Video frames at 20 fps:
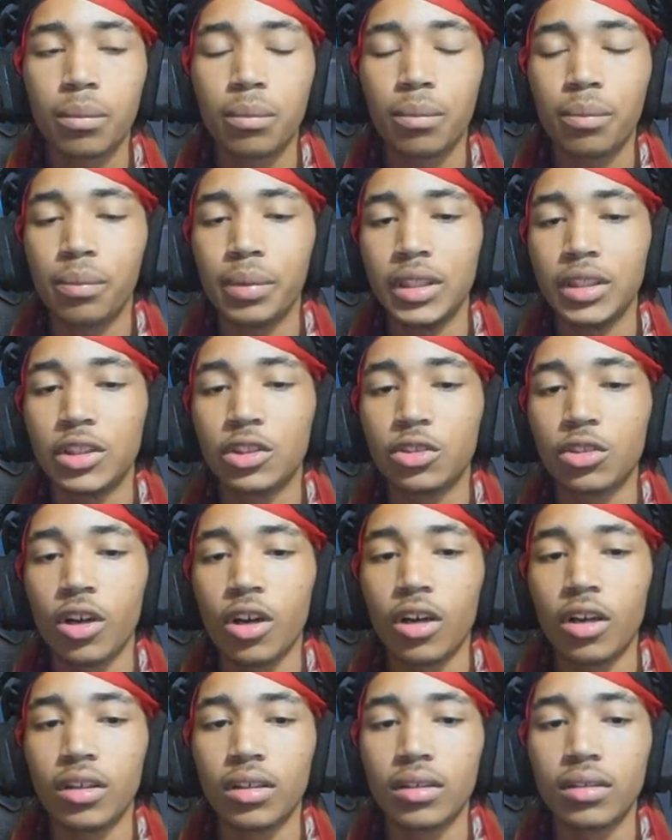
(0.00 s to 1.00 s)
Be
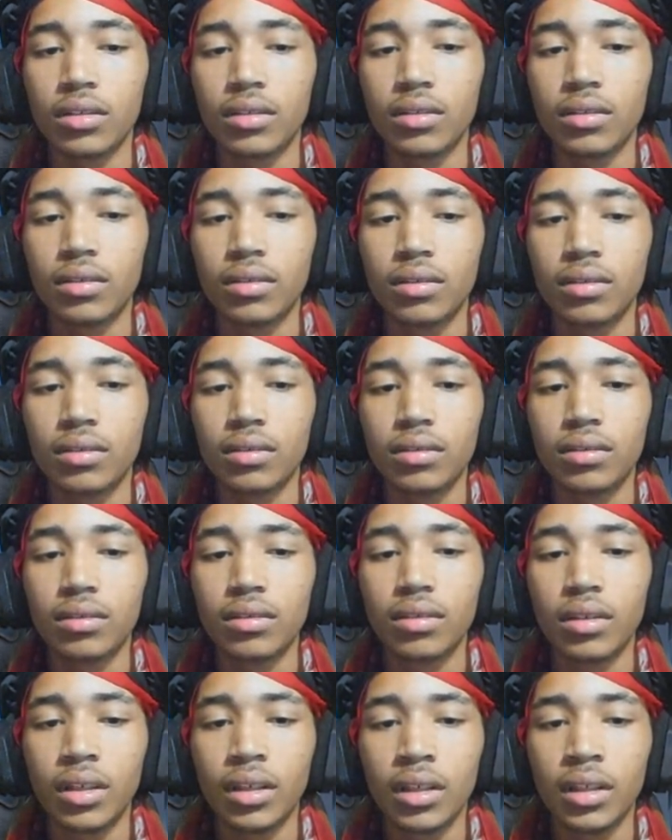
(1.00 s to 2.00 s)
strong.
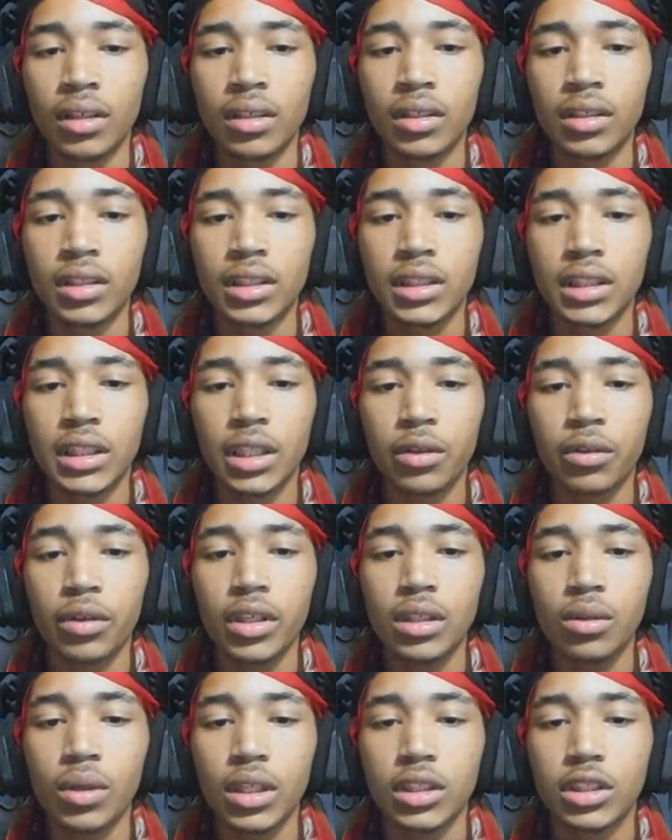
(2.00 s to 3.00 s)
She really
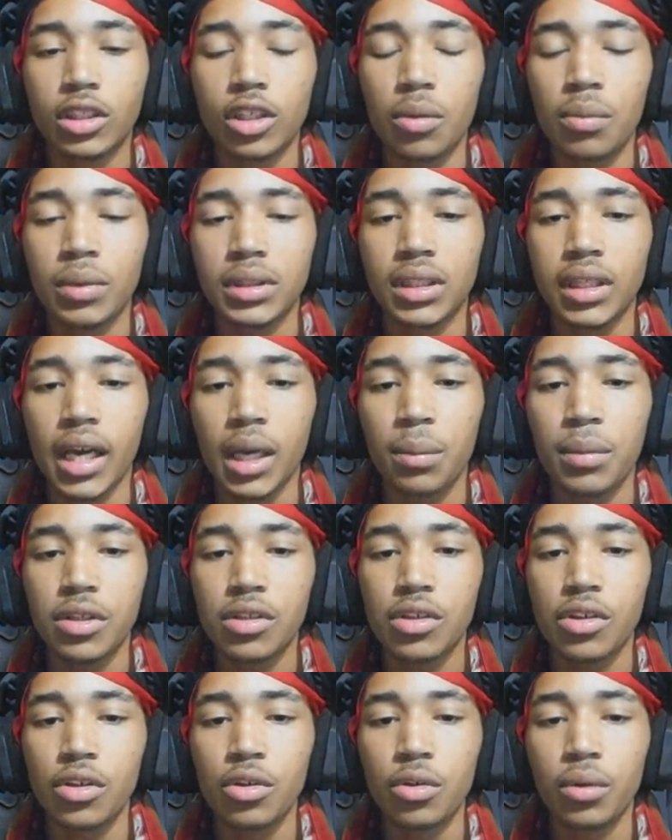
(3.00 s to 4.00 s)
was so much like Miss
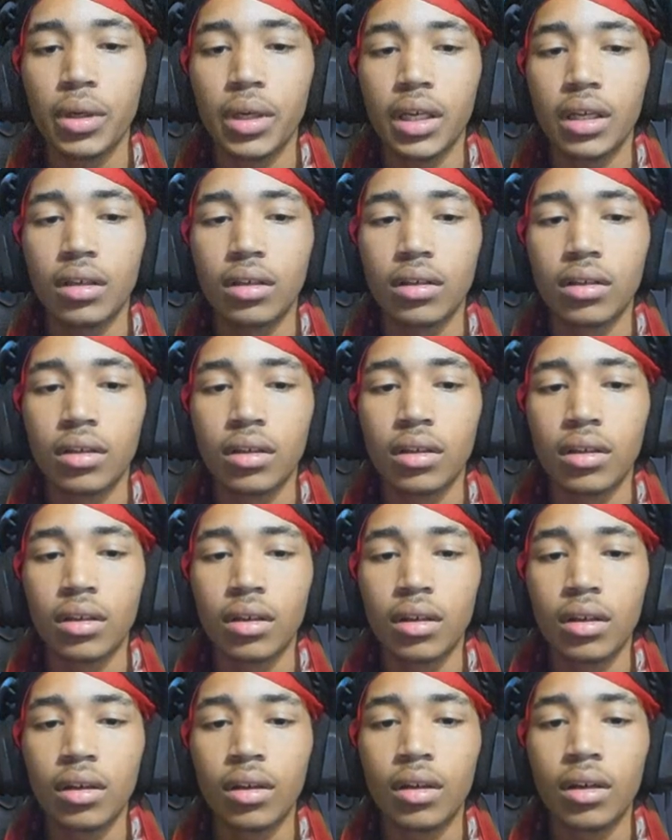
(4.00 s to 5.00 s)
Yui.
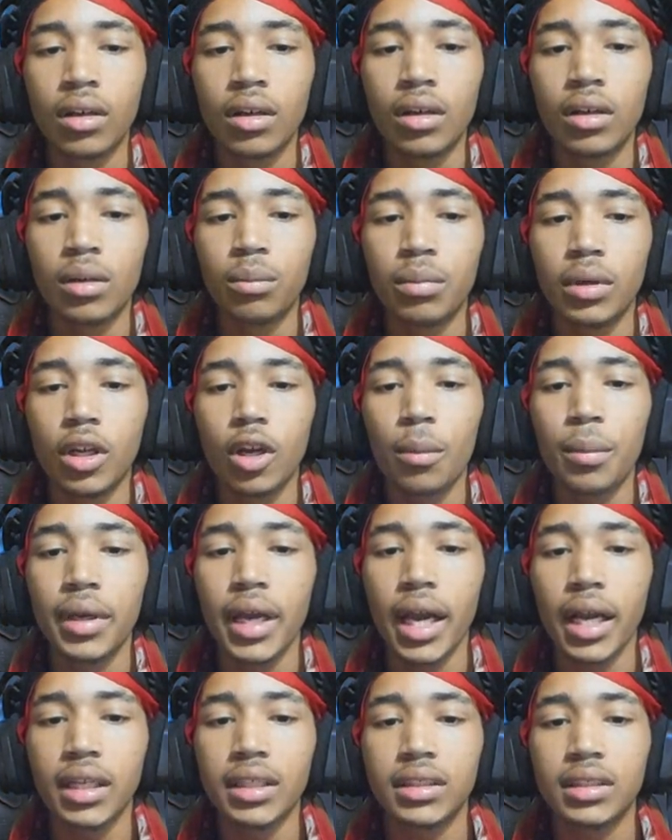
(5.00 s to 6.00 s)
Below me, I
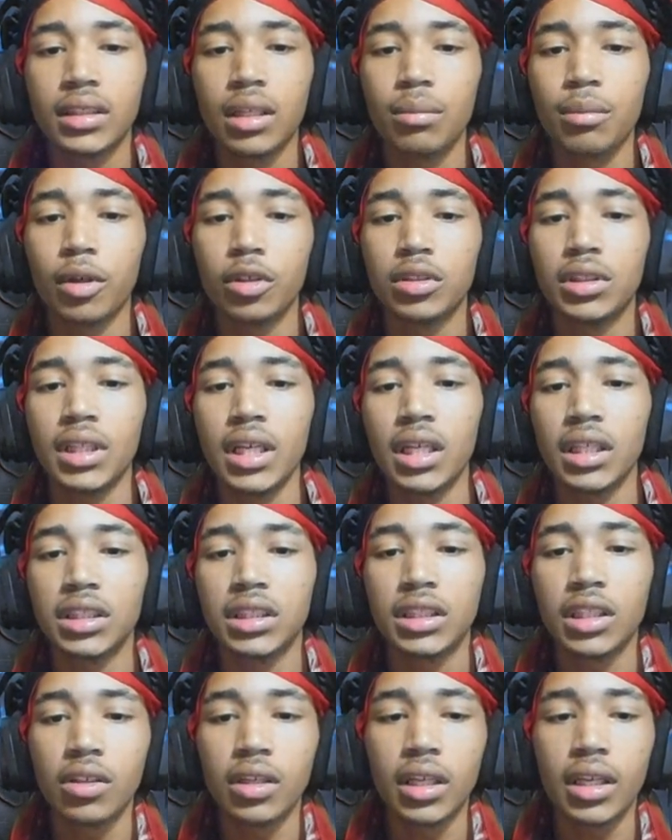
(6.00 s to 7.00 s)
could see Mochida
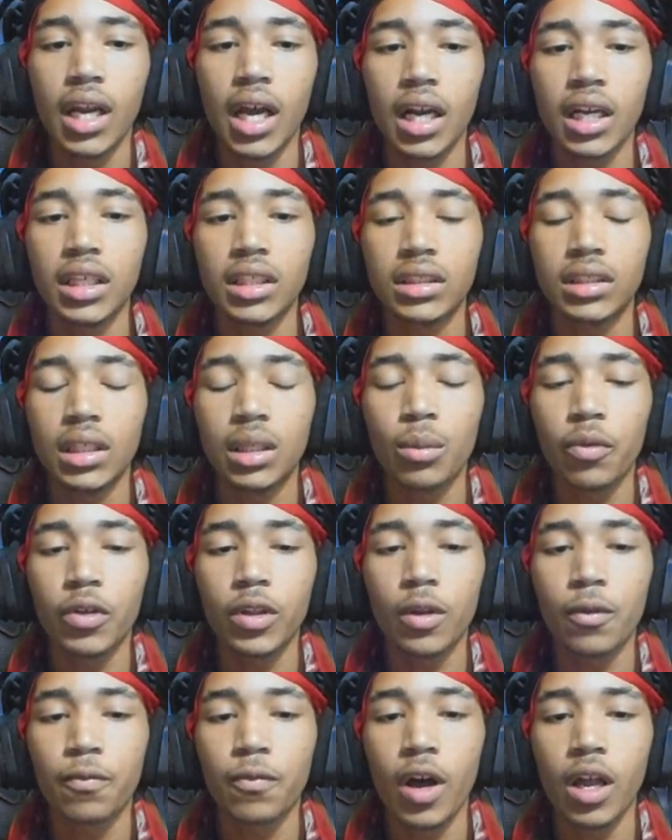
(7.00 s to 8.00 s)
shielding Nakashima from the
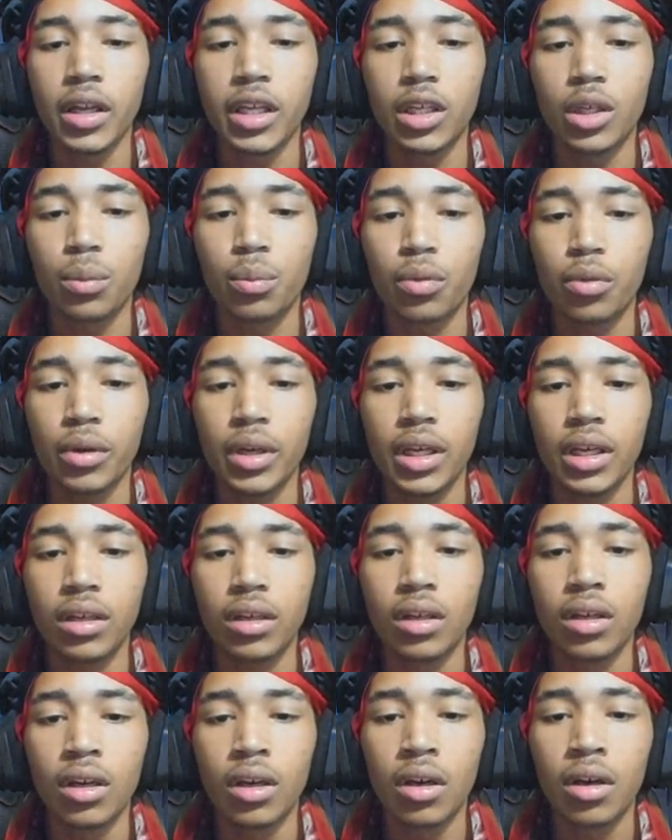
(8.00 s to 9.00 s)
falling debris
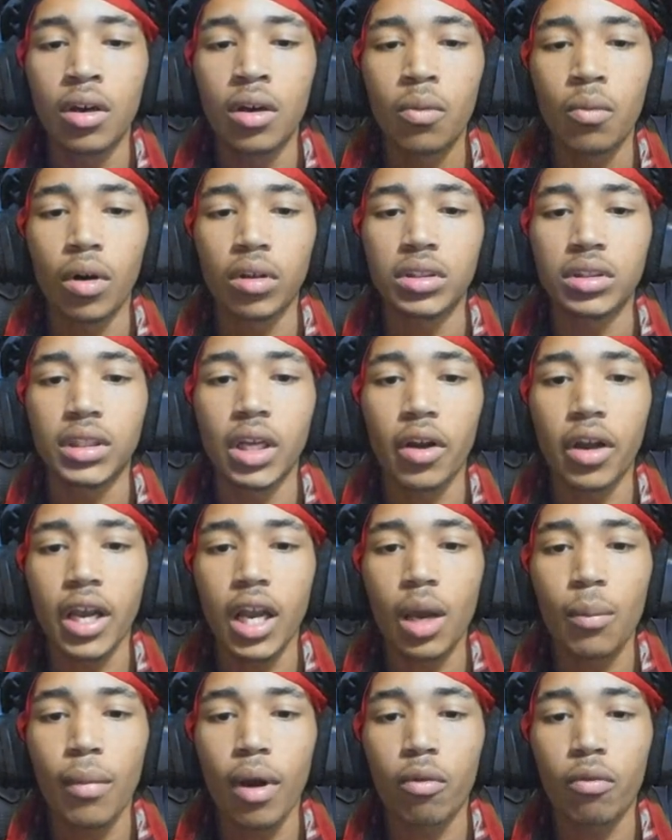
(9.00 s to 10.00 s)
while staring at
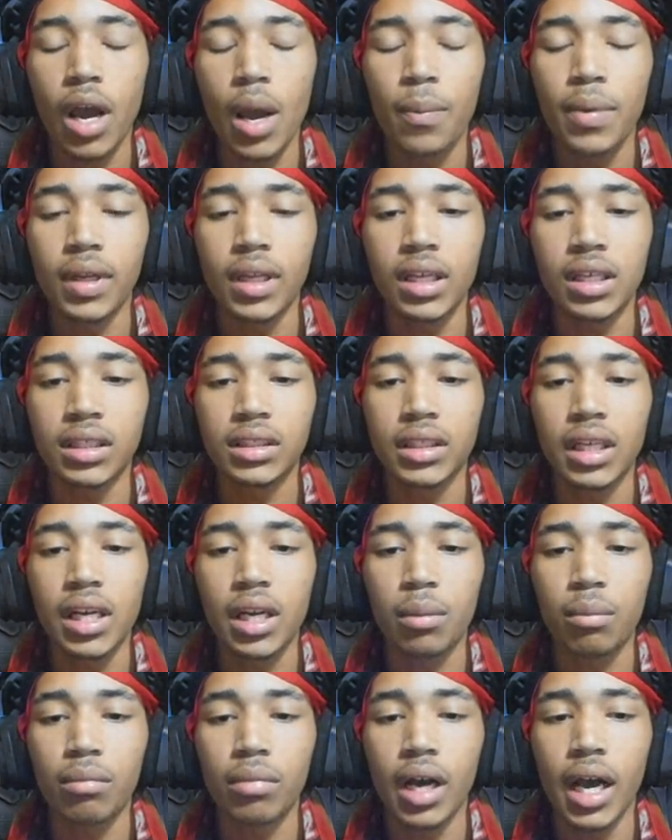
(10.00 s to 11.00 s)
my rapidly
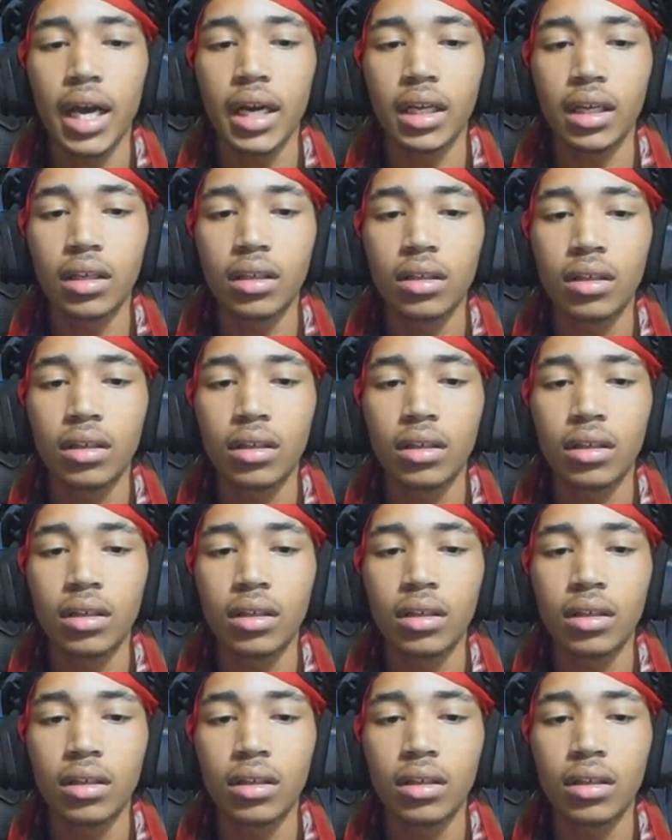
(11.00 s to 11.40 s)
ascending body.